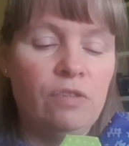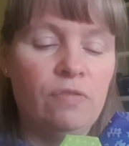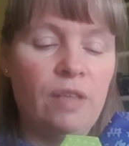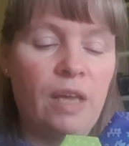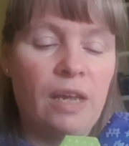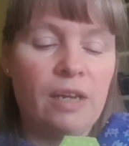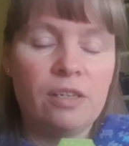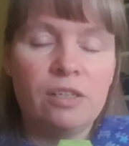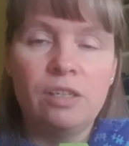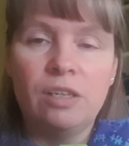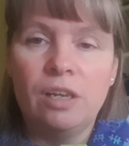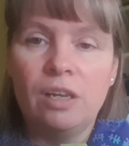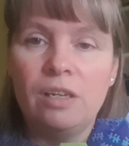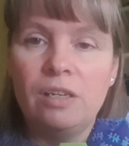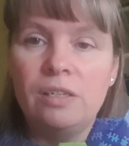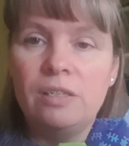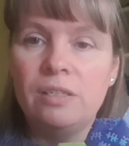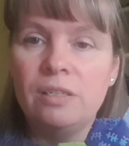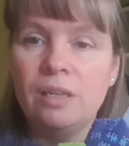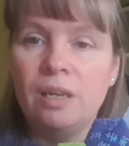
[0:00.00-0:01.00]

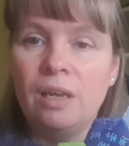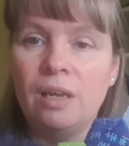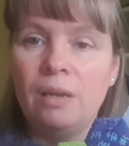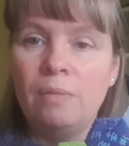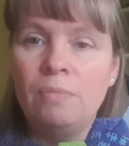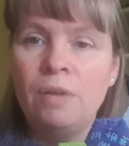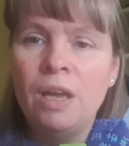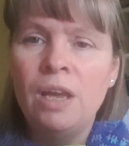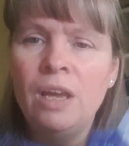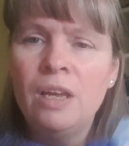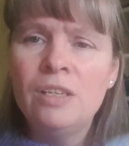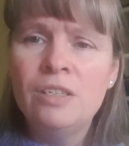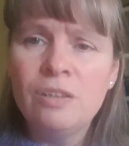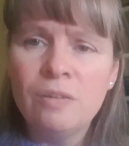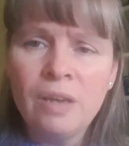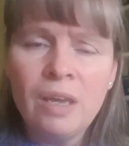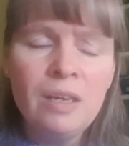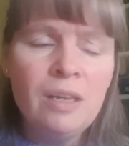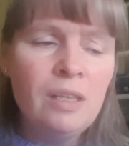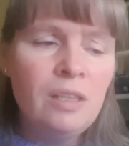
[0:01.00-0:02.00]
hexagons. So
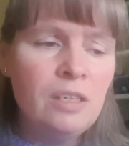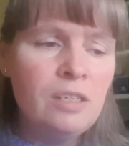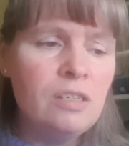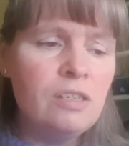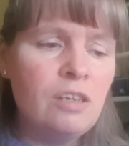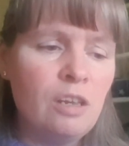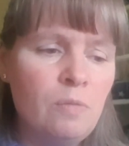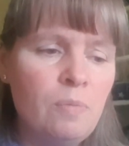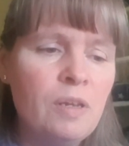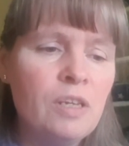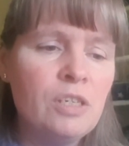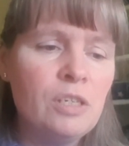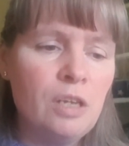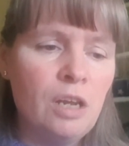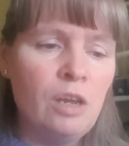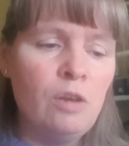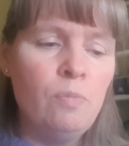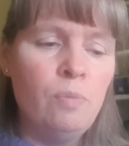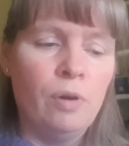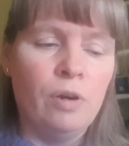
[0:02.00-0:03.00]
again, this is going to be a
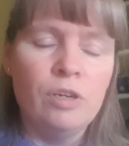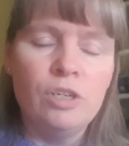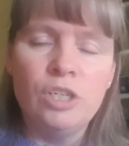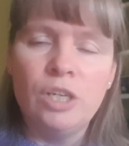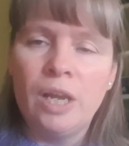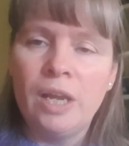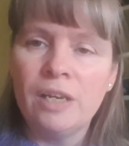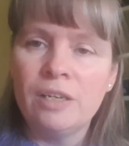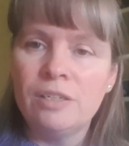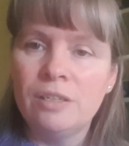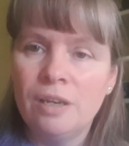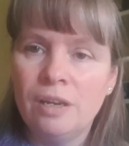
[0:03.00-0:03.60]
slow project,